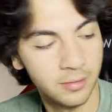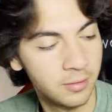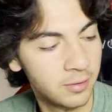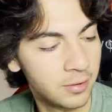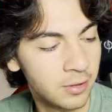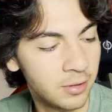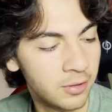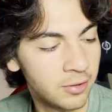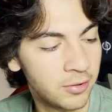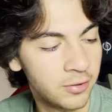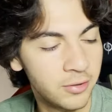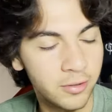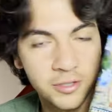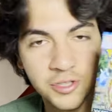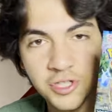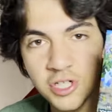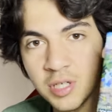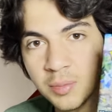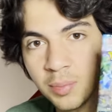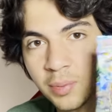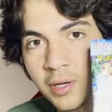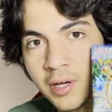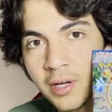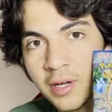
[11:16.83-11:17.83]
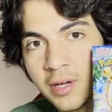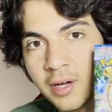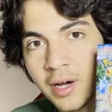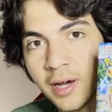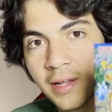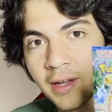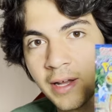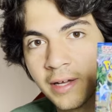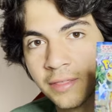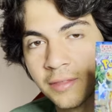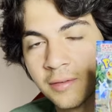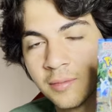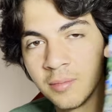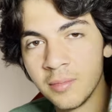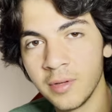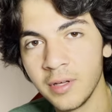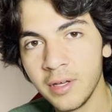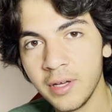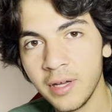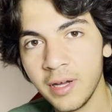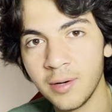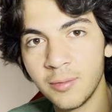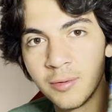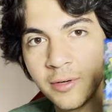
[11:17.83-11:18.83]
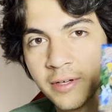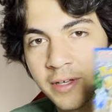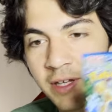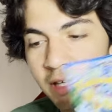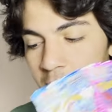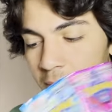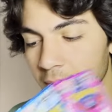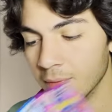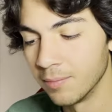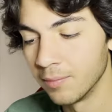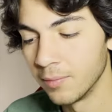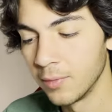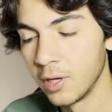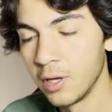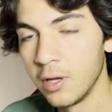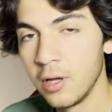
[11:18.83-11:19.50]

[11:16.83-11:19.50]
Because they're cheap, I like them, and I want to keep them.